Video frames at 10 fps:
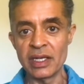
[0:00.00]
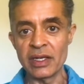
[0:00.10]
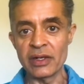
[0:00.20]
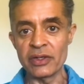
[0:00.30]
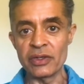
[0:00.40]

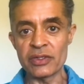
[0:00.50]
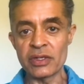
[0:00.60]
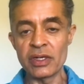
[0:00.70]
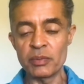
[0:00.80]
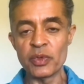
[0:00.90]
is
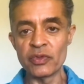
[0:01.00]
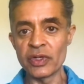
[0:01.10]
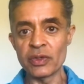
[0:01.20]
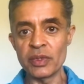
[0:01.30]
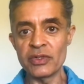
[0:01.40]
really
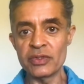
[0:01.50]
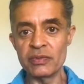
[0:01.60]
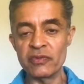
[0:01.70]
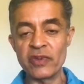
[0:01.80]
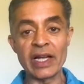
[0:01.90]
proving to be
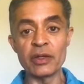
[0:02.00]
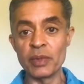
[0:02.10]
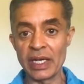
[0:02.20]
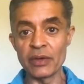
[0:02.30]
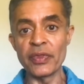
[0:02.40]

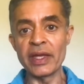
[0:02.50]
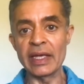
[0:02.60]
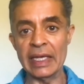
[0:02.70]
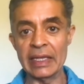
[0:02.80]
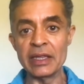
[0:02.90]
valuable out
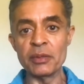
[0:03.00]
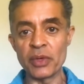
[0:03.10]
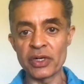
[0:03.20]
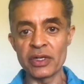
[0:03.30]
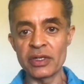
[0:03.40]
there in the
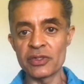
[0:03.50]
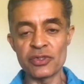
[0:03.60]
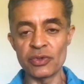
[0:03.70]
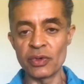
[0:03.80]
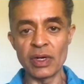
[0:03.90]
market as
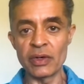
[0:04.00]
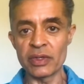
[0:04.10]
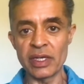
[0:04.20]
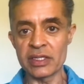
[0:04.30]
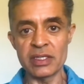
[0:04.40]
you roll
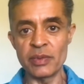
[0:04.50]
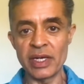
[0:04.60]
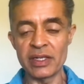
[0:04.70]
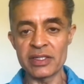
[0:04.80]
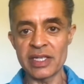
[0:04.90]
out
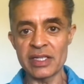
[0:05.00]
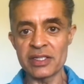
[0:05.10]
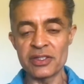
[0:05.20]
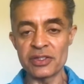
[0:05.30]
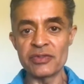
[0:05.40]
SD-WAN and
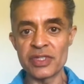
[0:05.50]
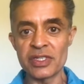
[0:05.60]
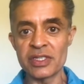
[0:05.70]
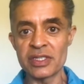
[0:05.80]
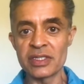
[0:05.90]
SASE
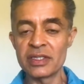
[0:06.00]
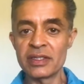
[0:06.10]
services.